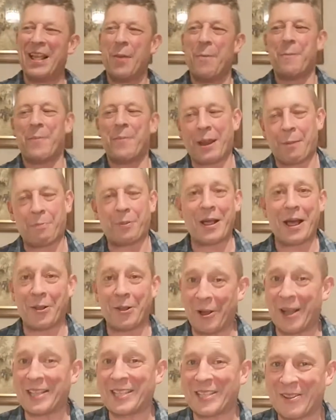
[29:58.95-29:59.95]
but I play a
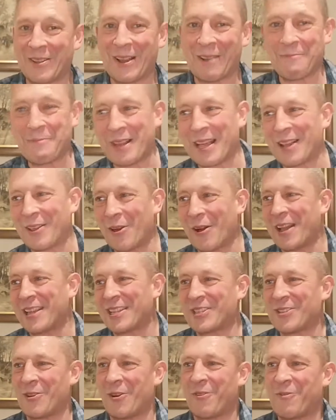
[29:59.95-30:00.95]
lot of
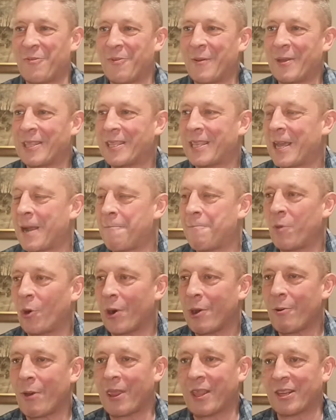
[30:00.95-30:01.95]
stuff. But
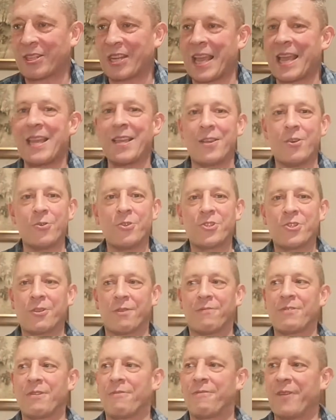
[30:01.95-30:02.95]
anyway, there's good
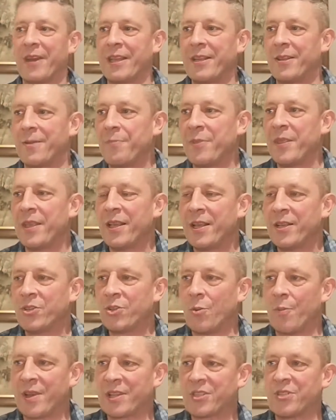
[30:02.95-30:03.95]
stuff to find. So Miss